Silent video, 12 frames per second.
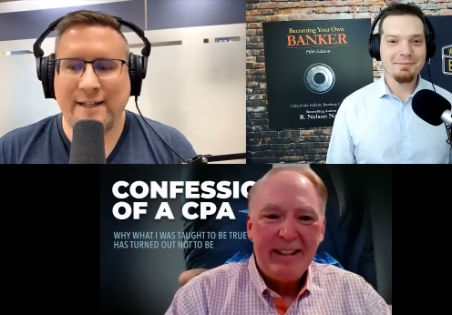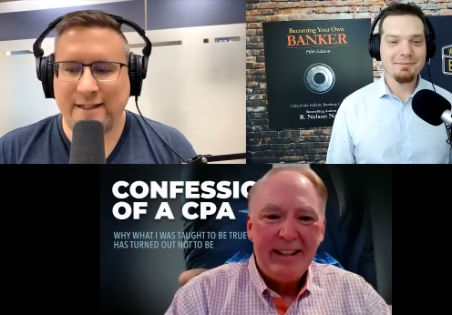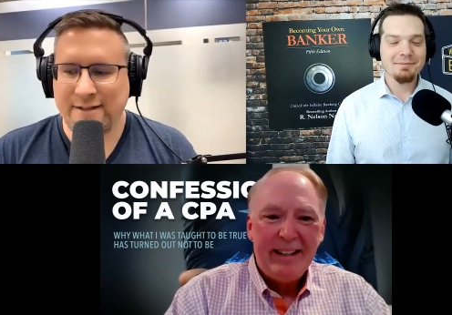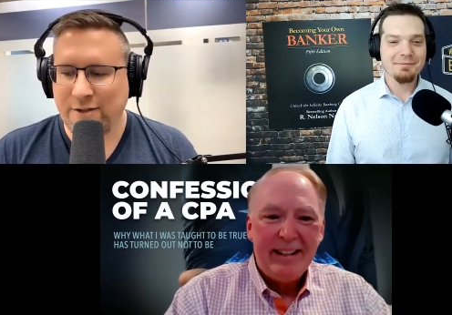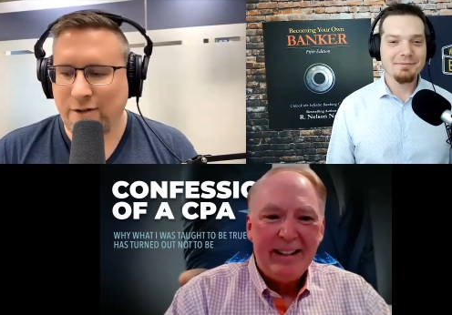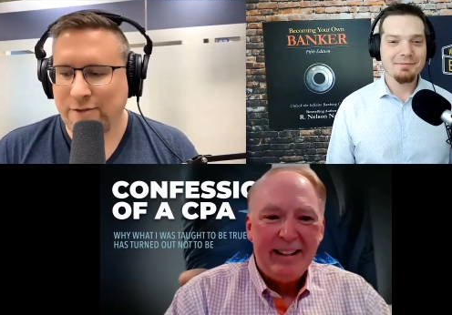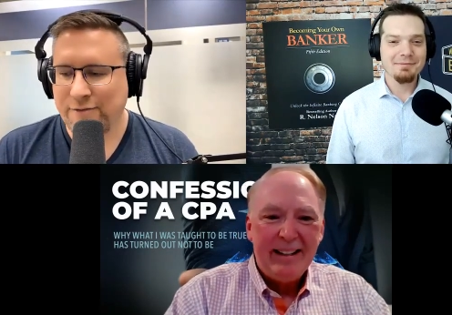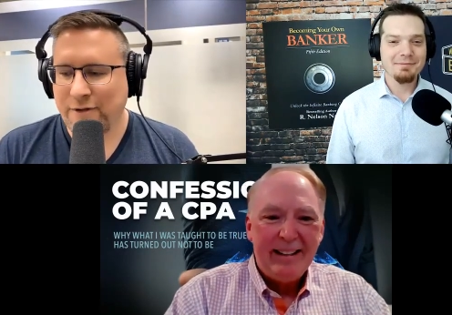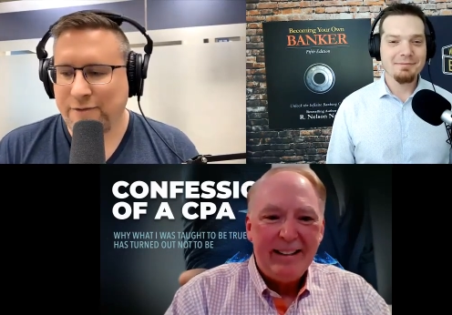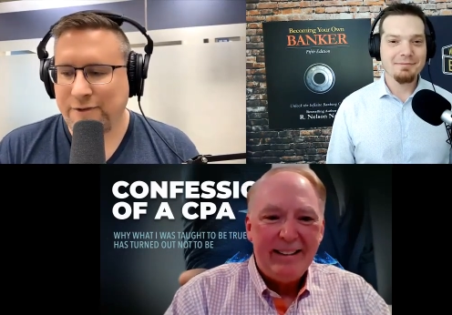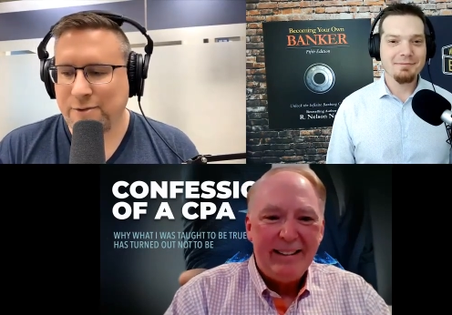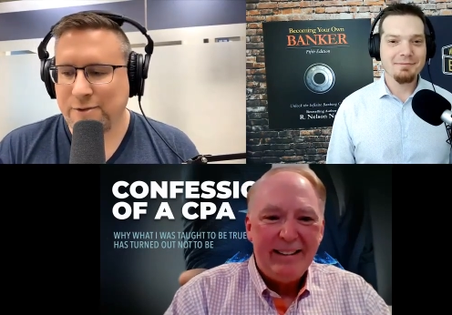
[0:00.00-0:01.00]
Speaker 1: And to all of
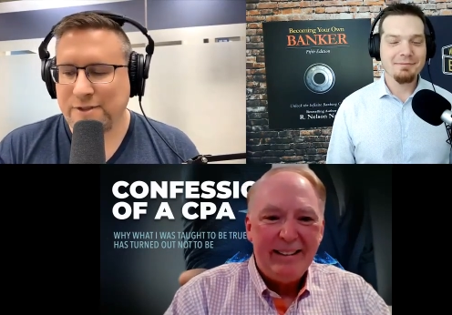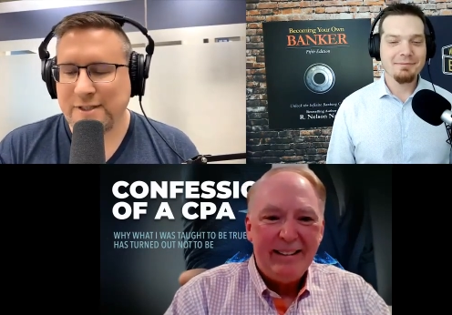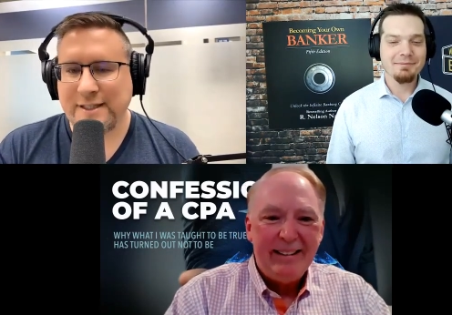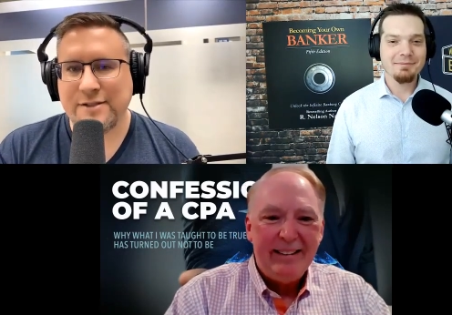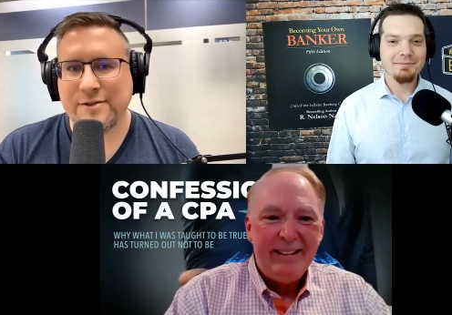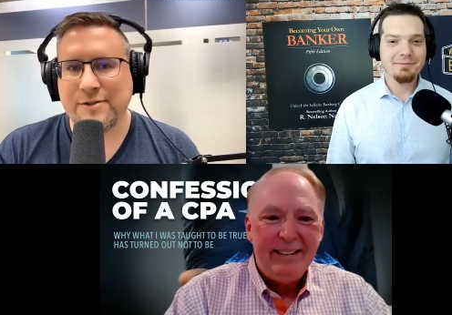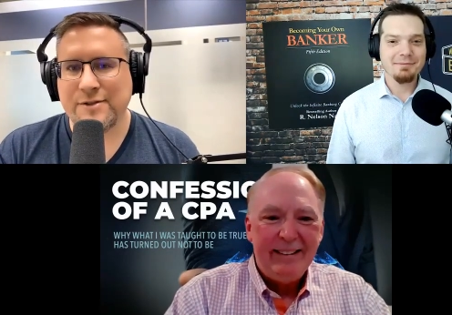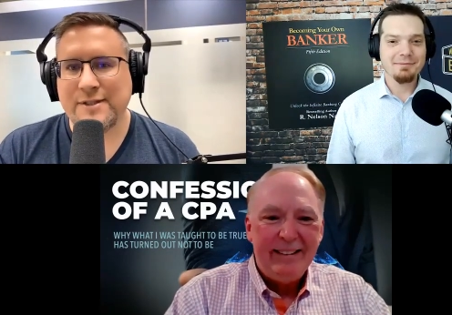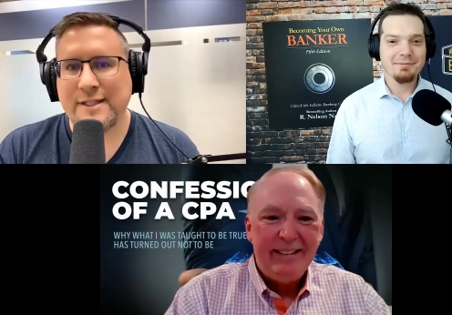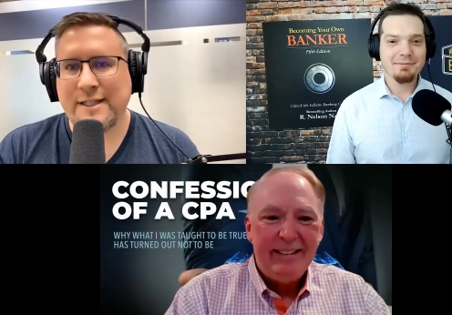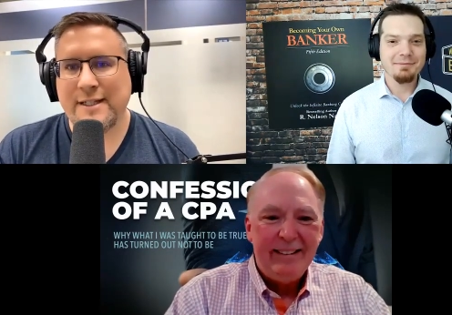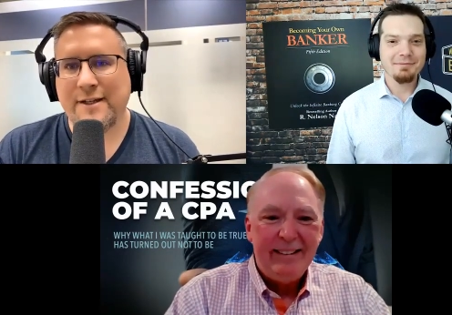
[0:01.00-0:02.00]
our viewers and
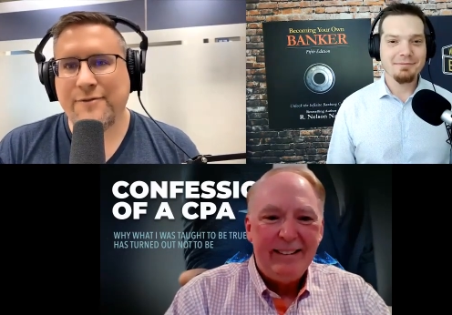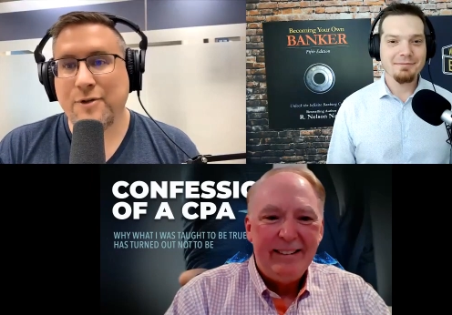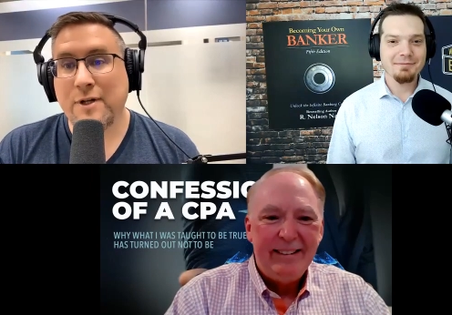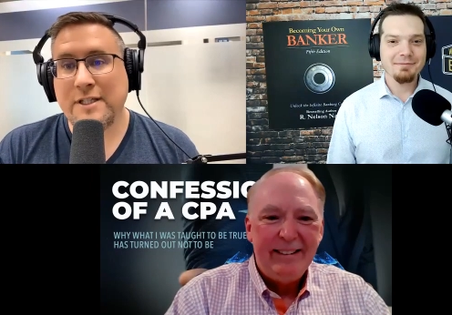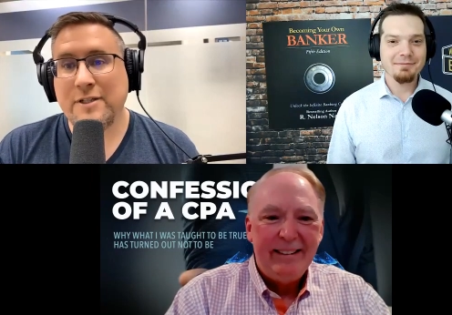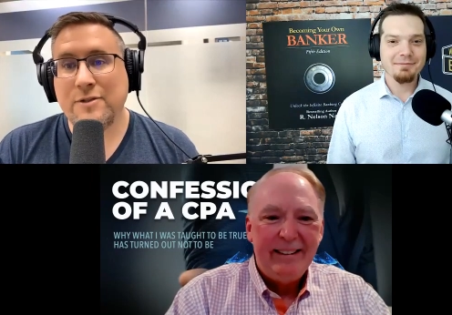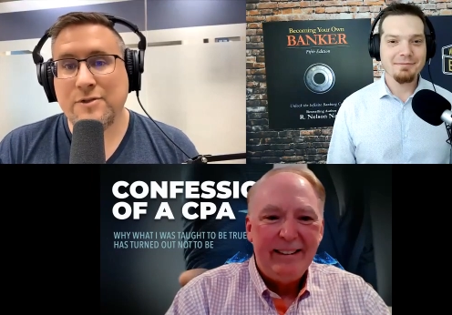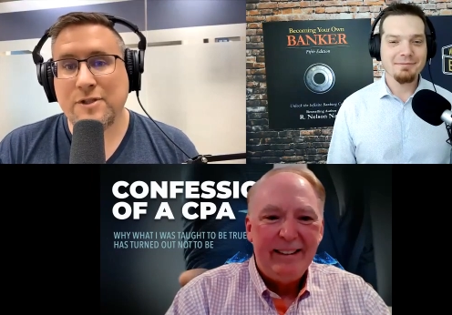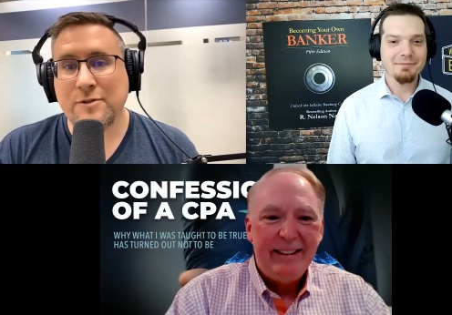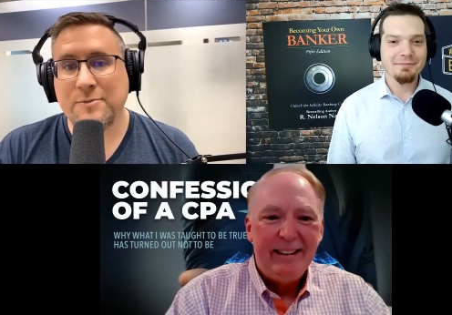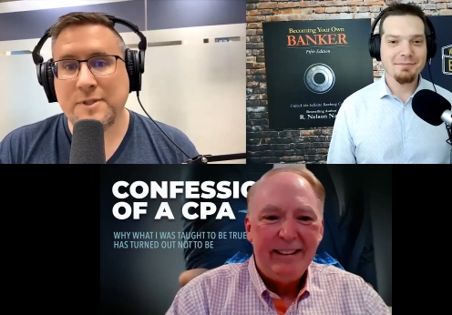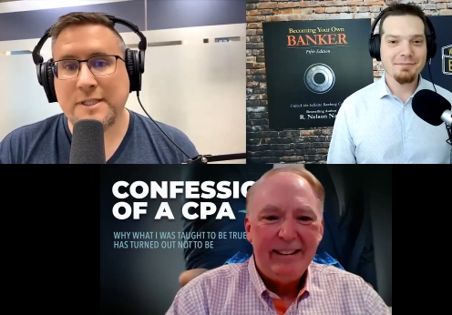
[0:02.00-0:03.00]
listeners, if you're on the
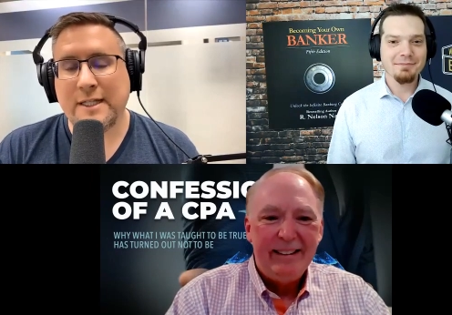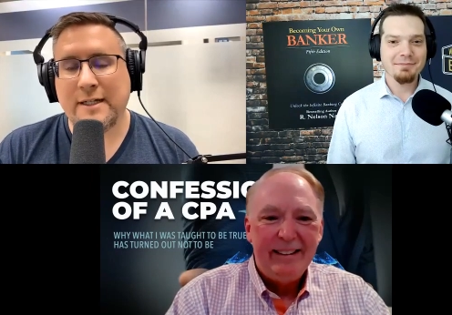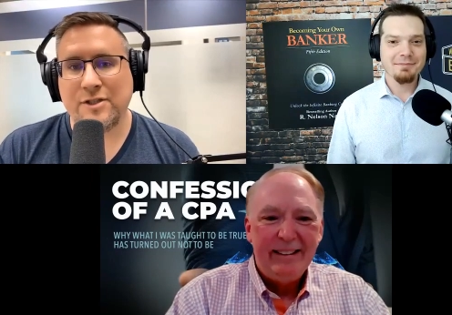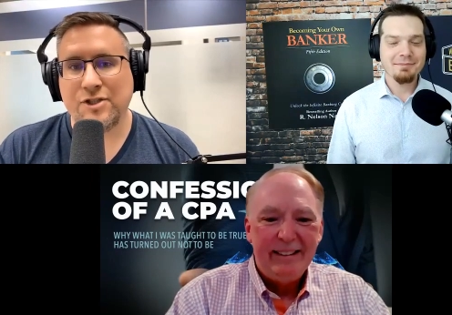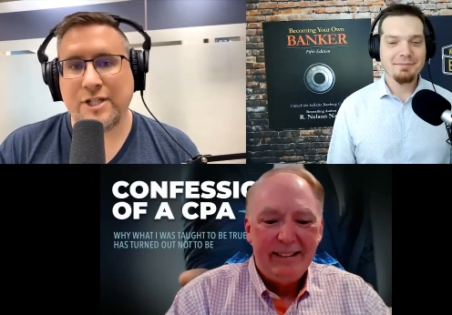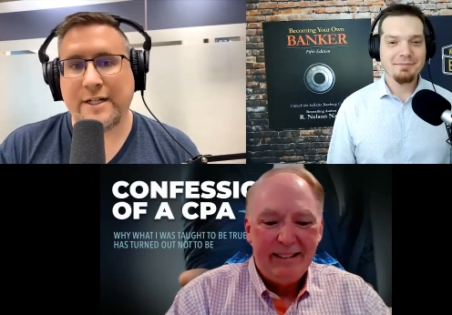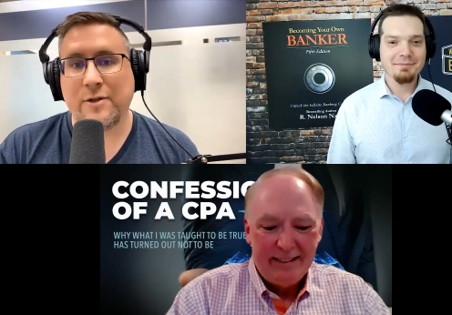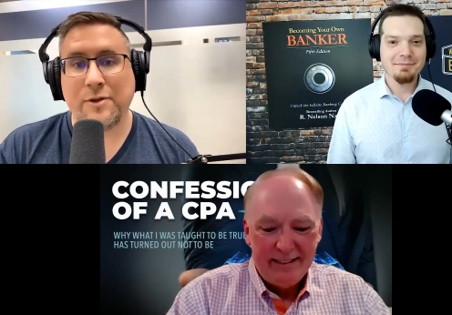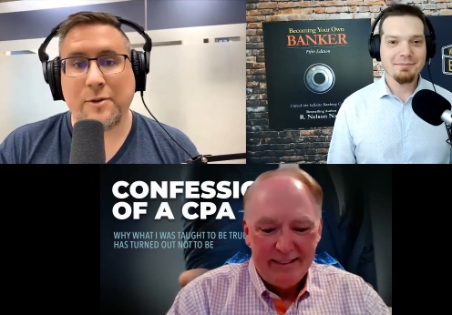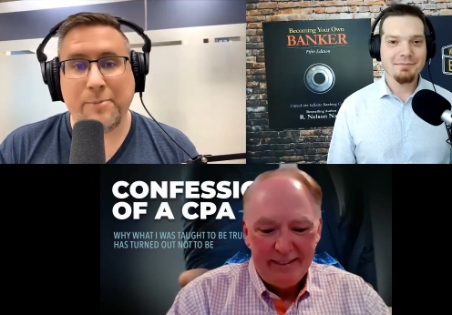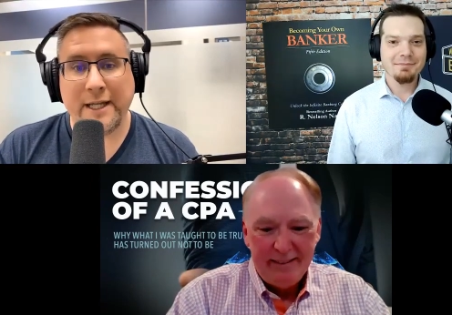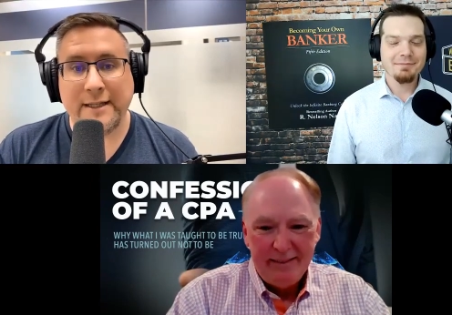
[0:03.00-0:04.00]
YouTubes, uh, just check out
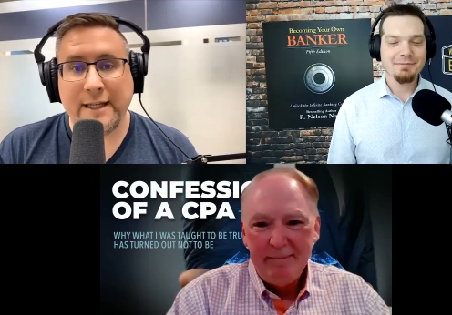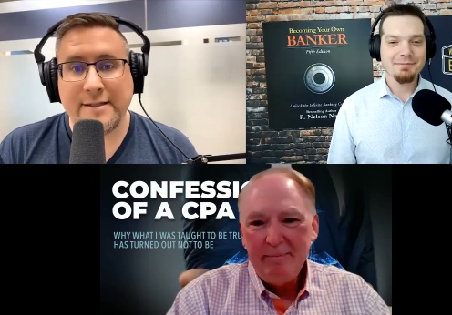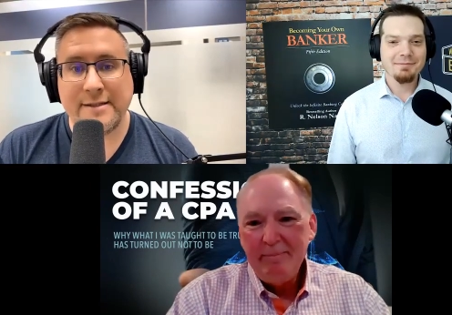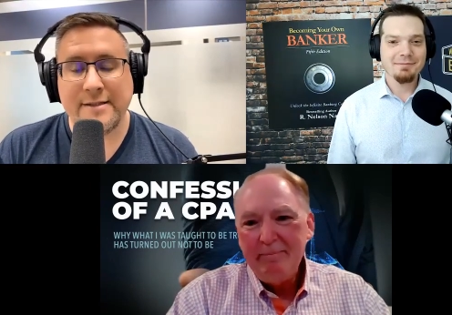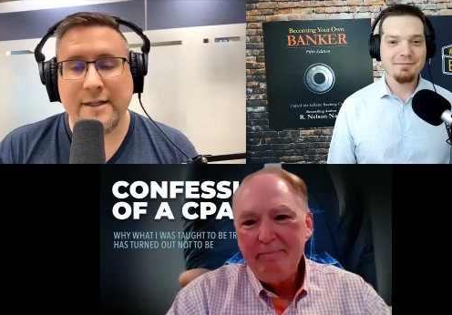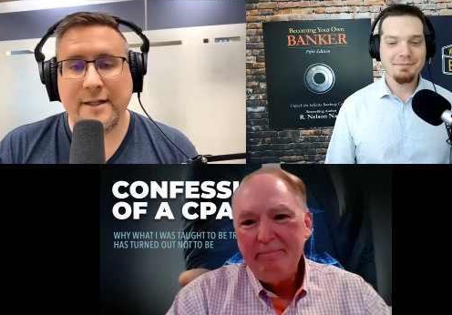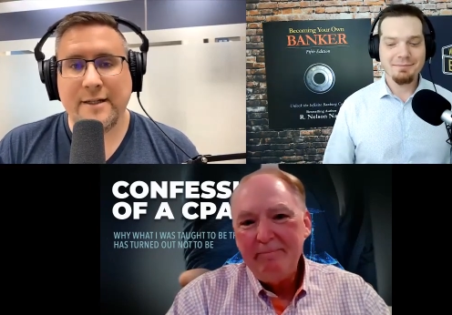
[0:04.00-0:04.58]
the playlist.